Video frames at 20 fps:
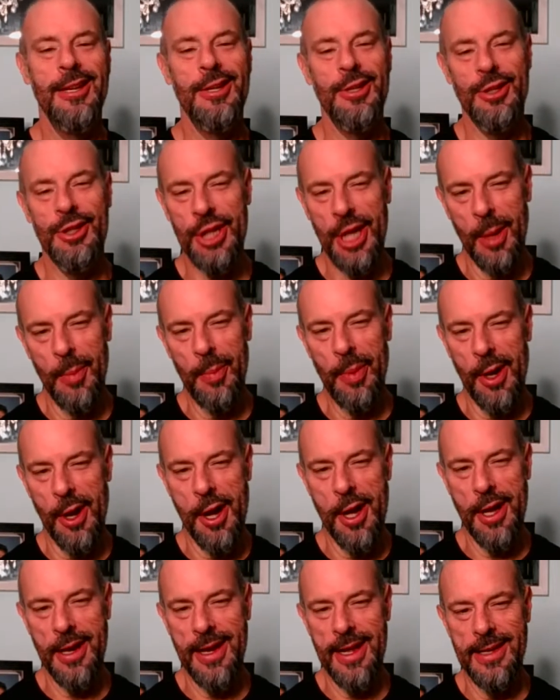jump
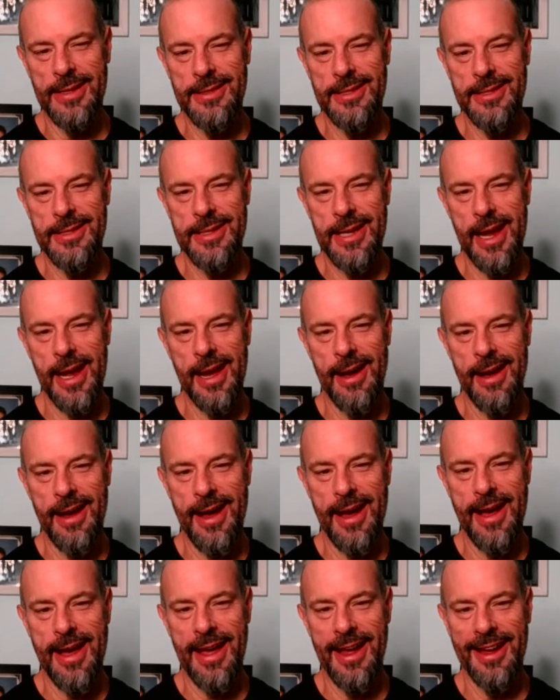on and say
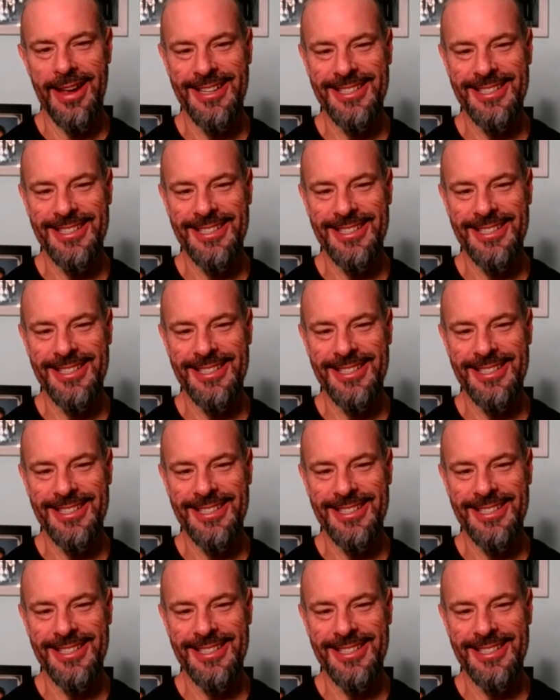hi.